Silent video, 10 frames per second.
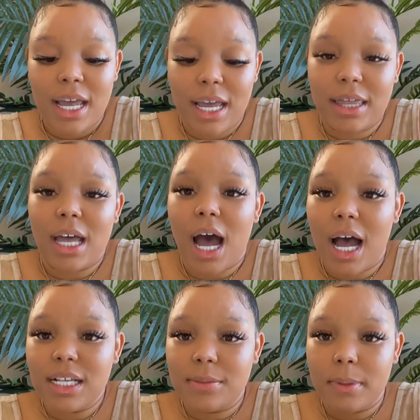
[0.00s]
in the
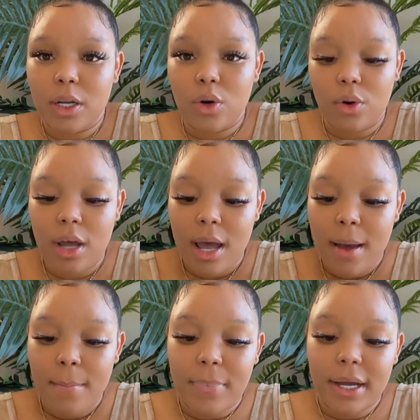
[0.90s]
hospital,
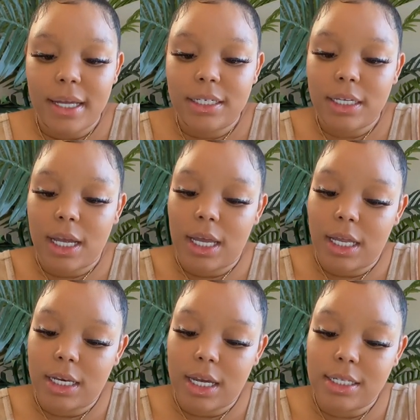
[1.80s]
but
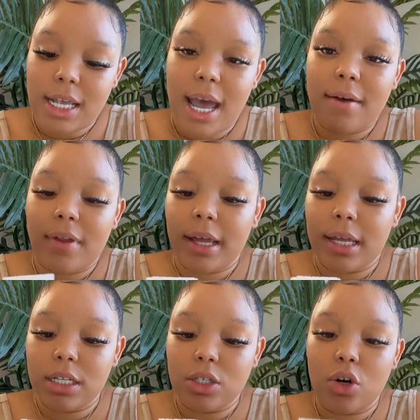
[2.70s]
it does have like
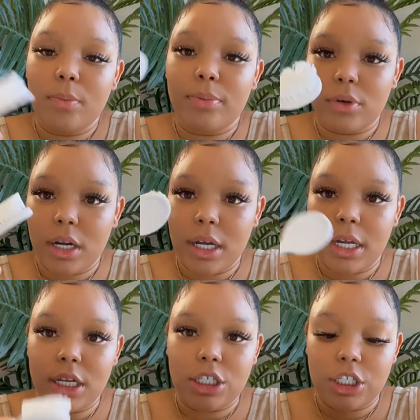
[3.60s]
his little
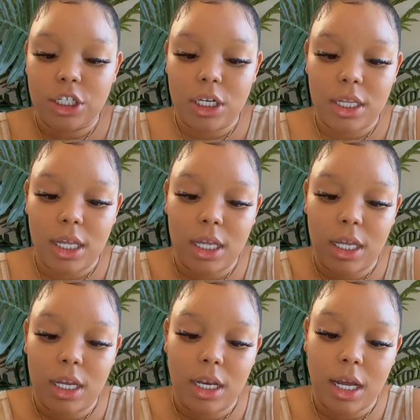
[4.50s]
brush that he
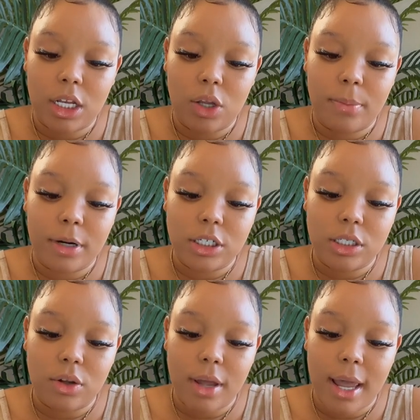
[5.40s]
can, like a little brush his
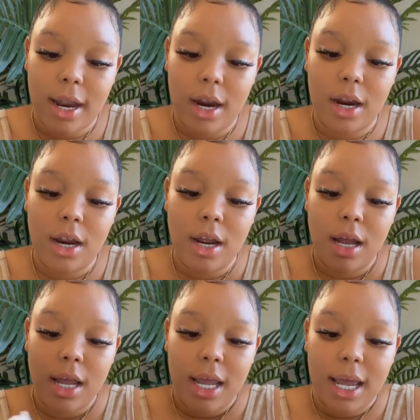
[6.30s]
little hair,
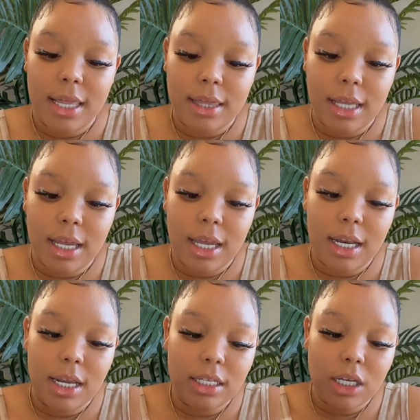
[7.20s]
and then
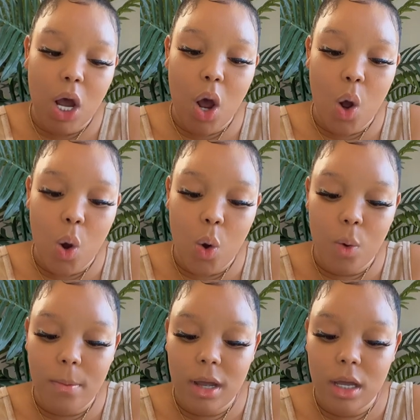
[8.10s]
his
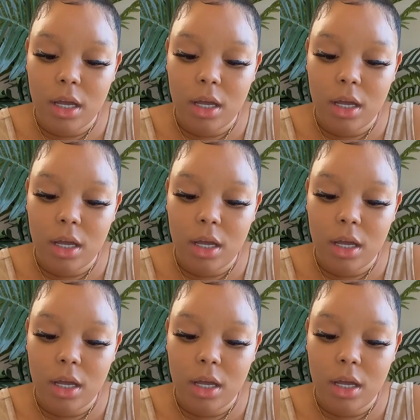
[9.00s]
comb